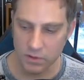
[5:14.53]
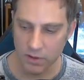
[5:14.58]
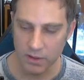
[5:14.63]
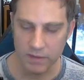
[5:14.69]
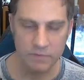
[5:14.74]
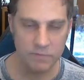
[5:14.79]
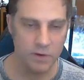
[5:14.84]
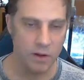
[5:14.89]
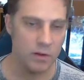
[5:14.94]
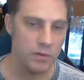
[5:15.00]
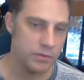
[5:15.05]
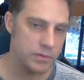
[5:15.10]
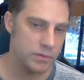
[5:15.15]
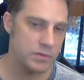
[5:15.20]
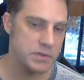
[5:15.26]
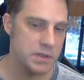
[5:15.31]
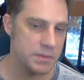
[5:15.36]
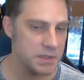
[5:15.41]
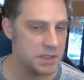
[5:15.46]
We'll go ahead and follow
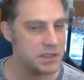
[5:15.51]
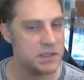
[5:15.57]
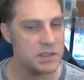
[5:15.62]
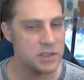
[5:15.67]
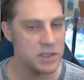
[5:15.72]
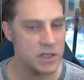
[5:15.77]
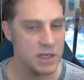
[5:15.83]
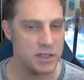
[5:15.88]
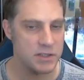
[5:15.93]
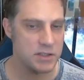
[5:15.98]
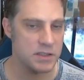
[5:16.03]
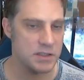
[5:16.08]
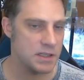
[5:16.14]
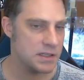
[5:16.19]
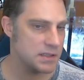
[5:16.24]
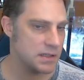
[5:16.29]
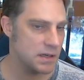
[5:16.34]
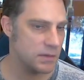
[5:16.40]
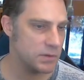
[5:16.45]
through some of these
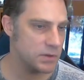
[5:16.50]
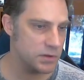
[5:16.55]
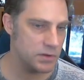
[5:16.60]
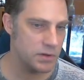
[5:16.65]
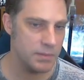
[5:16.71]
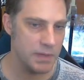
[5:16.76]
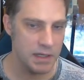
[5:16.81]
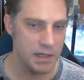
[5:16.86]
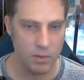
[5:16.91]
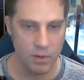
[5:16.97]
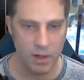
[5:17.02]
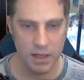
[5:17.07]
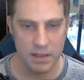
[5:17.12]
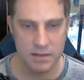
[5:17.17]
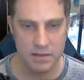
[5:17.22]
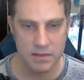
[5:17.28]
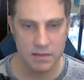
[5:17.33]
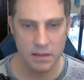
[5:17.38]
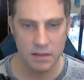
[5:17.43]
suggestions because I would do them
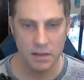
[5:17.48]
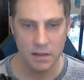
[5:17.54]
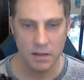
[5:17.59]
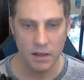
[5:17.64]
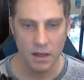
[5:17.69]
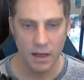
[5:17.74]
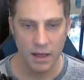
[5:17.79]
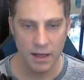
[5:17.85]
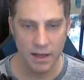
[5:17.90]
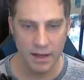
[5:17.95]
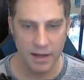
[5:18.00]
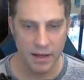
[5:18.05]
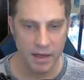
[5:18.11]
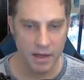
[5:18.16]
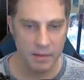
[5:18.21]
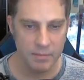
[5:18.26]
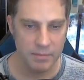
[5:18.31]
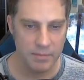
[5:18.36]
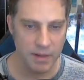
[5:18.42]
anyways.
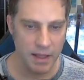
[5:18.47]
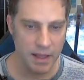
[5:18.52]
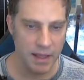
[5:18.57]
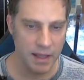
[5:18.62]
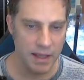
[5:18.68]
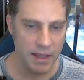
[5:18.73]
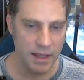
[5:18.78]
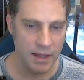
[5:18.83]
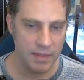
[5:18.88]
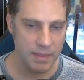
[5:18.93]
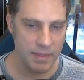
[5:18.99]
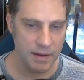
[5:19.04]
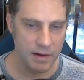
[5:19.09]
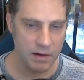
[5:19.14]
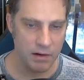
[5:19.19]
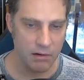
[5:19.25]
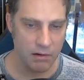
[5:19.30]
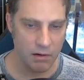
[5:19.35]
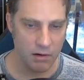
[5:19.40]
And
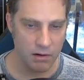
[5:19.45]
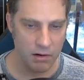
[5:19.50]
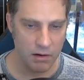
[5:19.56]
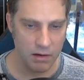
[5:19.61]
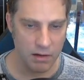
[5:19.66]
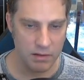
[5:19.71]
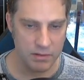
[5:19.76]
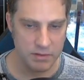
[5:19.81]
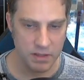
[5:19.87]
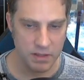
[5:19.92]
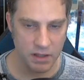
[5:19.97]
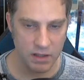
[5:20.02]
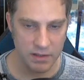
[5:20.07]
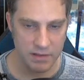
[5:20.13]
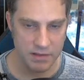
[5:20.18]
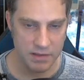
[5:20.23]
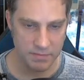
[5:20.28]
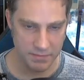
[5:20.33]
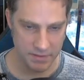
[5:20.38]
there are
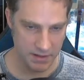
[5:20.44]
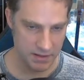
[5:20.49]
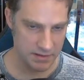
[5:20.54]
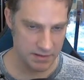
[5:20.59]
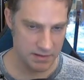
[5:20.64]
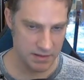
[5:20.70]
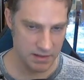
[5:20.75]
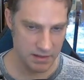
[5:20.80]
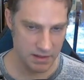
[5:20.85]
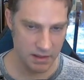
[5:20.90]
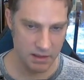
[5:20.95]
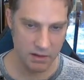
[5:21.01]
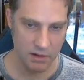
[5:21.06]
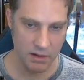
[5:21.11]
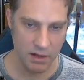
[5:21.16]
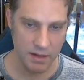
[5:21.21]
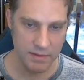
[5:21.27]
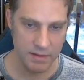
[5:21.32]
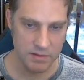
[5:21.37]
tons of things in
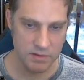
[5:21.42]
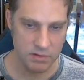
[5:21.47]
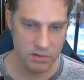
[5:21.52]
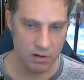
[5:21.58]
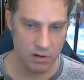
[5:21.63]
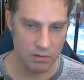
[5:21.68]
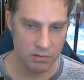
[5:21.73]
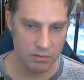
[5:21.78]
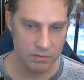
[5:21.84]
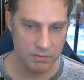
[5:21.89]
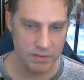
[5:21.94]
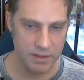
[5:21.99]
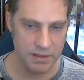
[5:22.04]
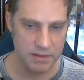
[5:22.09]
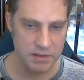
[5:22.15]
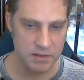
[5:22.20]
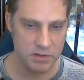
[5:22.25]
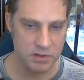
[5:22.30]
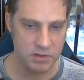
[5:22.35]
here, and these are all
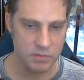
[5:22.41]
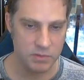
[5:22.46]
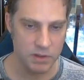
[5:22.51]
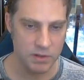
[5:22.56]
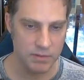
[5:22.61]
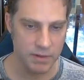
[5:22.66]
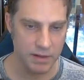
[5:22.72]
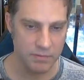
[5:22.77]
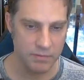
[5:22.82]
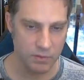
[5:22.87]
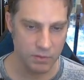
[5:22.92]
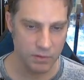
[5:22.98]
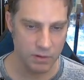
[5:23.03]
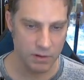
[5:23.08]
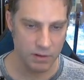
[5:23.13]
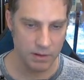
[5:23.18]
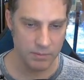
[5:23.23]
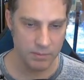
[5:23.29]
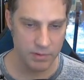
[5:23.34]
things that you want to rank
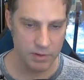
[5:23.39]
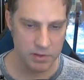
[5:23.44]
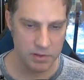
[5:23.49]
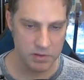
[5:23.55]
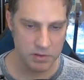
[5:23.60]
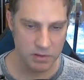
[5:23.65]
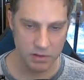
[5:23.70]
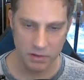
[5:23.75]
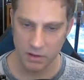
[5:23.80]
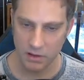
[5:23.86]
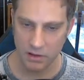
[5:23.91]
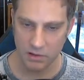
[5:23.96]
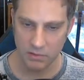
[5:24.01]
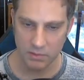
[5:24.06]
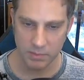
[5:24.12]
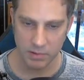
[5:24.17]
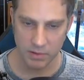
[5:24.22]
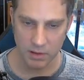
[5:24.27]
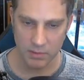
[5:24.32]
for. I'm pretty sure,
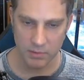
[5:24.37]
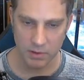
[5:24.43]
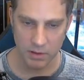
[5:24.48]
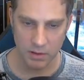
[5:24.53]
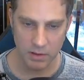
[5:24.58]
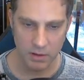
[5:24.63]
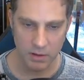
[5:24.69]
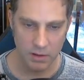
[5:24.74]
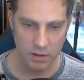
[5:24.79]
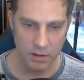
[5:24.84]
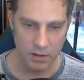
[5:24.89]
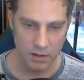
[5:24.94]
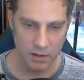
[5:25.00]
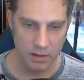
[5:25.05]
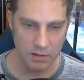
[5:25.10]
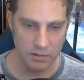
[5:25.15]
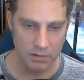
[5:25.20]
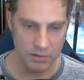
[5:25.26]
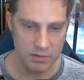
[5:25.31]
a plumber,
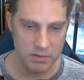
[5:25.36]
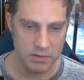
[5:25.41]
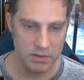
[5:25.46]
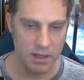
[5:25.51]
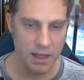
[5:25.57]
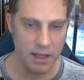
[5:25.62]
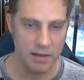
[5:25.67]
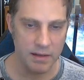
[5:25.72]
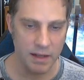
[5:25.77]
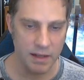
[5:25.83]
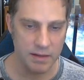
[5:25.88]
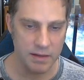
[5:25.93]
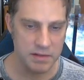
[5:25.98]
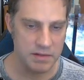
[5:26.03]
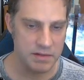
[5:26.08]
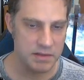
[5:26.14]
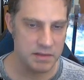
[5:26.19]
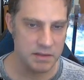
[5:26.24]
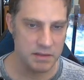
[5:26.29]
and
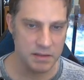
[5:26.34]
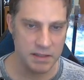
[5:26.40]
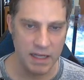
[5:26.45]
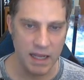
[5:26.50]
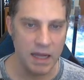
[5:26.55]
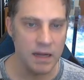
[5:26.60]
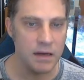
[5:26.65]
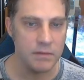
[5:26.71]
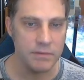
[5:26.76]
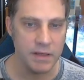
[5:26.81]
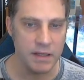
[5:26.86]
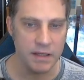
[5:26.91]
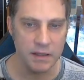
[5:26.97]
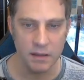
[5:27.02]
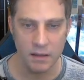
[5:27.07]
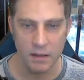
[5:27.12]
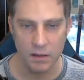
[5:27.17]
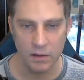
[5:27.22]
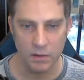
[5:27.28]
this isn't the end of
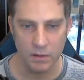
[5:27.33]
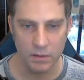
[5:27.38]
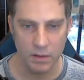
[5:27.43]
it.